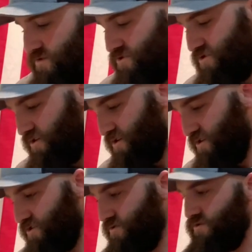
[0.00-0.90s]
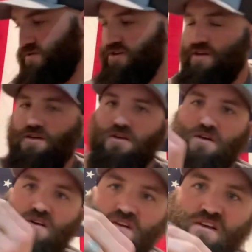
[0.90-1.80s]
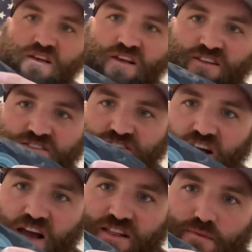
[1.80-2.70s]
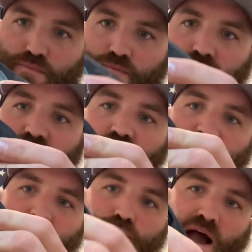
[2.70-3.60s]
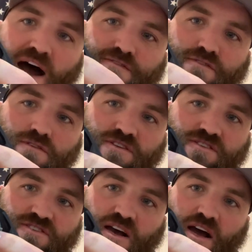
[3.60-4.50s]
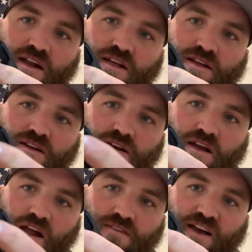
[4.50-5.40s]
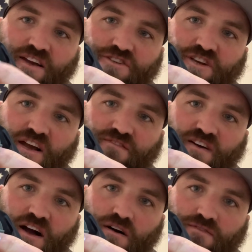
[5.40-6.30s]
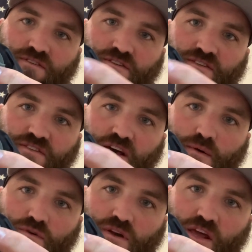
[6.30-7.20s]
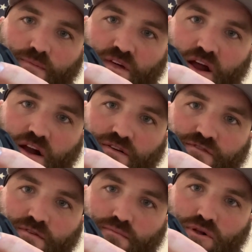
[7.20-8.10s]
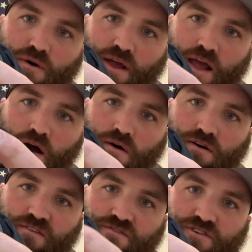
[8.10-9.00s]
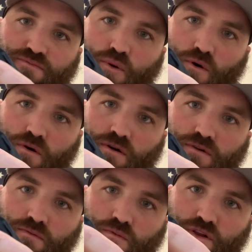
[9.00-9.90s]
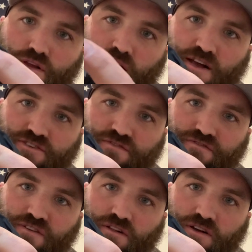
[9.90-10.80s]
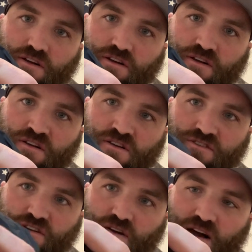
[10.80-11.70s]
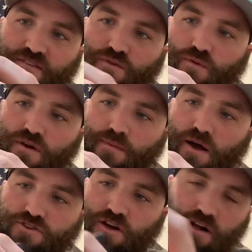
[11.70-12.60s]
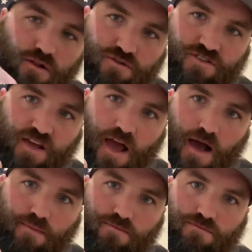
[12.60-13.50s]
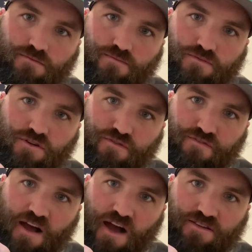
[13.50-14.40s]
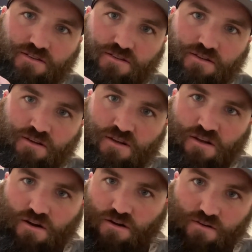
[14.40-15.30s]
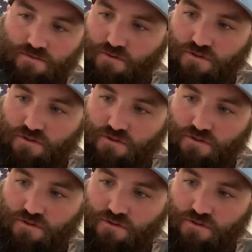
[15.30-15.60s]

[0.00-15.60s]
show you this real quick. Inside there's a baffle inside, kind of like a check valve, that will keep the air from blowing out of this port as you fill it. So you don't have to worry about trying to close the cap too fast or